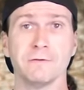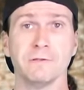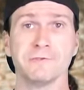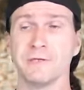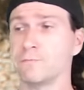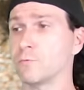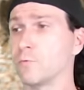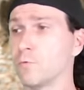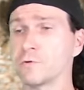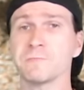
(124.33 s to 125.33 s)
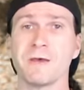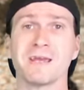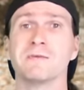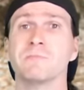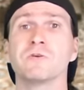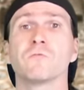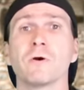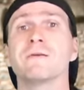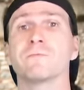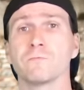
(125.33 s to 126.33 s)
Let's say if you're on horseback, it'd be
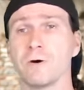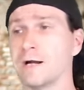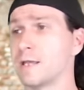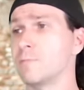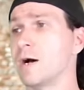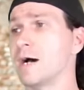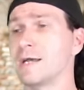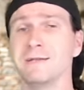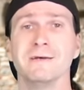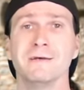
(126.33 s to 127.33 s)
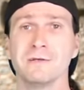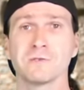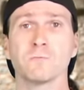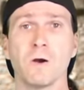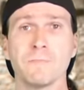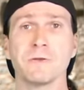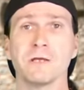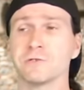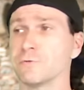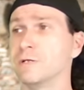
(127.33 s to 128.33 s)
great for riding by and swiping
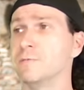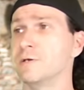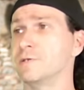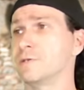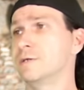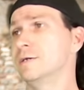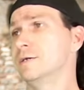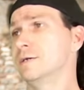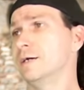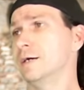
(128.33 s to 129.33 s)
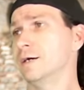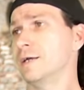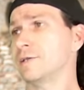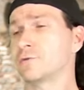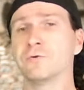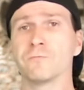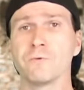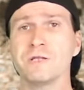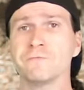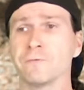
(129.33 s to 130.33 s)
at your enemies. Uh, it has a good
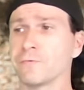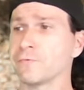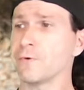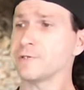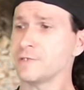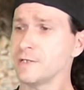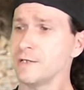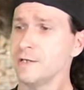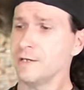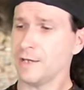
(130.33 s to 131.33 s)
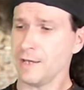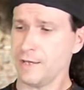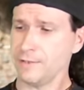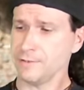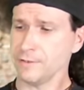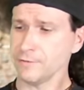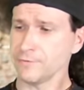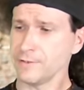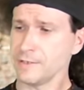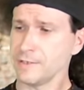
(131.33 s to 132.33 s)
reach for thrusting. And the other
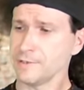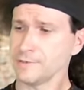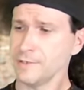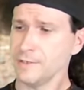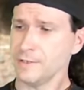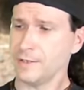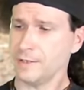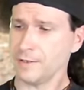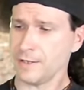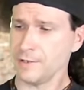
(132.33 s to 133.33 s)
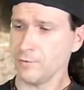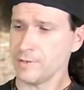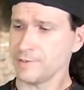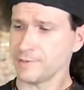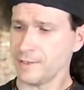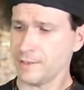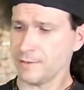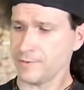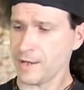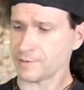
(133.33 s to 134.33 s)
thing is, uh, I know he's, uh,
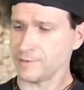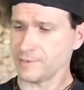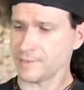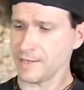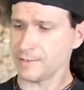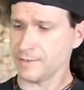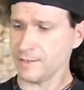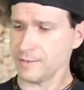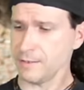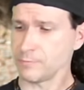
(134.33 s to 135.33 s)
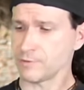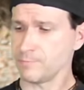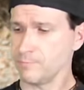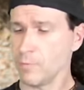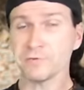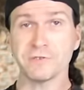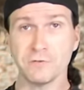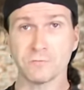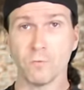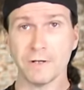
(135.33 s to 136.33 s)
they actually state that it was mostly
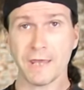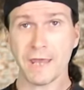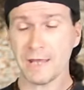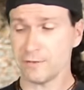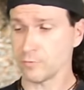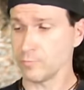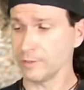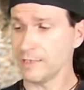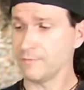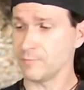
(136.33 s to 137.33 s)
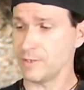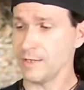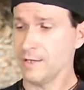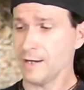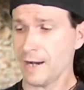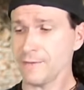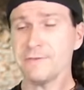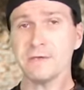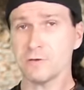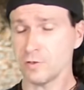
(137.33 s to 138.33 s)
used one-handed, or believed to be. I
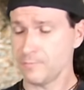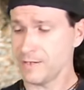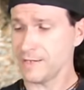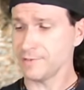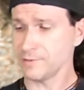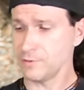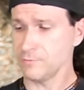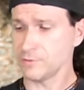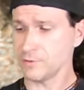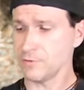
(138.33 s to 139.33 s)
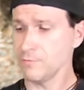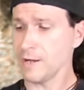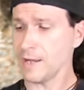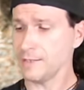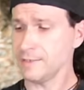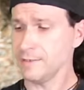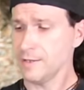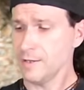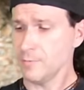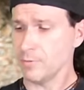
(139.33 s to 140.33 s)
think it could have been easily used two-handed,
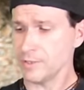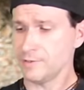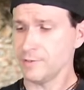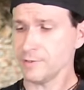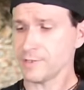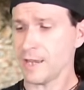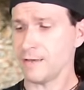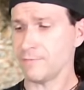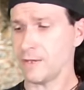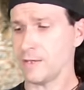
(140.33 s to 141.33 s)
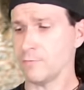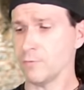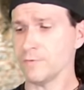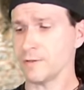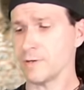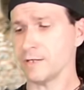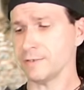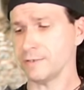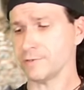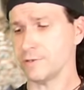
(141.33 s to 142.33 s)
but it does have a, one thing about it
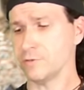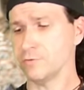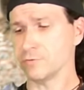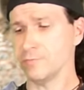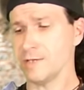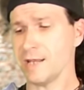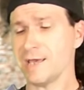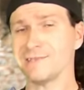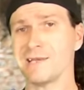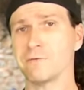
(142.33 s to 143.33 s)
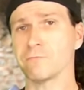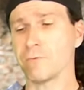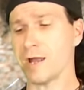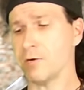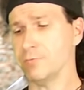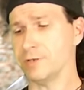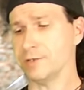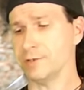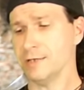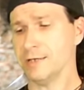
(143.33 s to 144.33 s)
that's unusual to me, it has a rounded
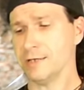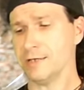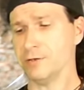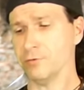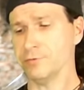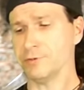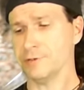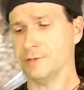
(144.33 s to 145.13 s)
hilt.